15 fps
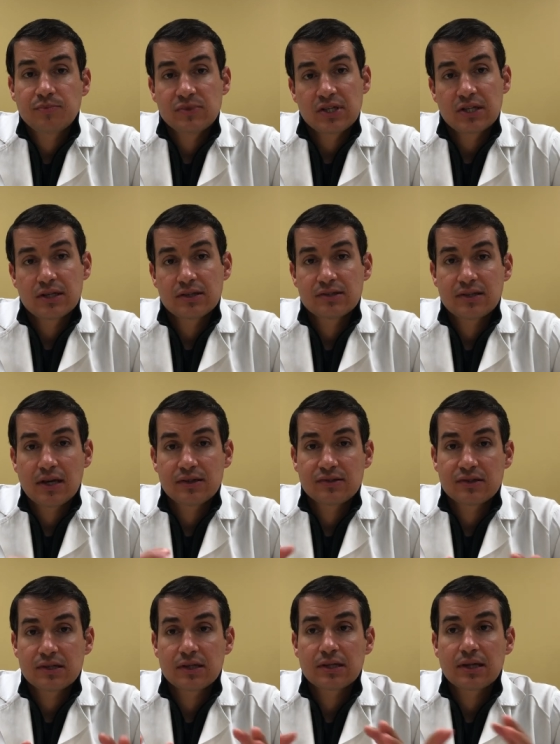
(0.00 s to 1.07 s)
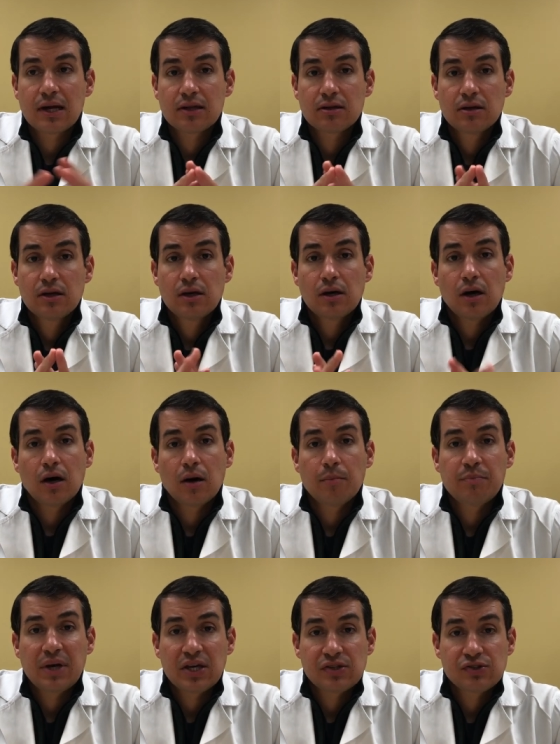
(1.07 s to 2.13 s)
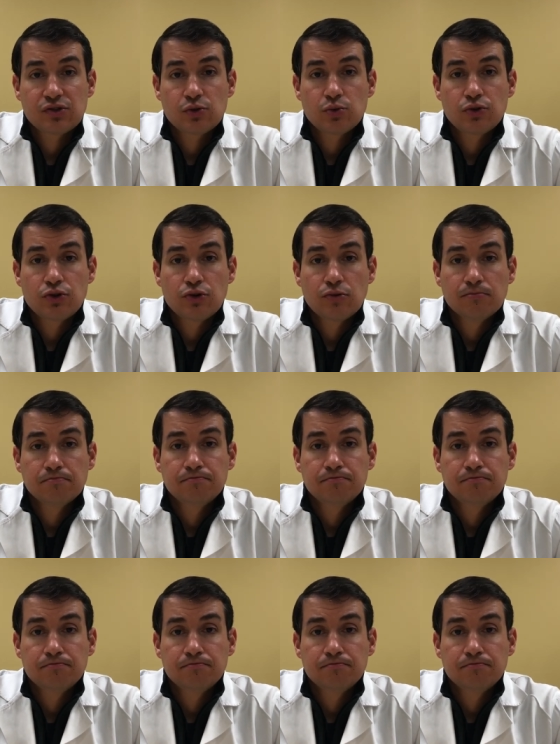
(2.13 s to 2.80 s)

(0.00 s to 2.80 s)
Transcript: to the intensity that best suits you.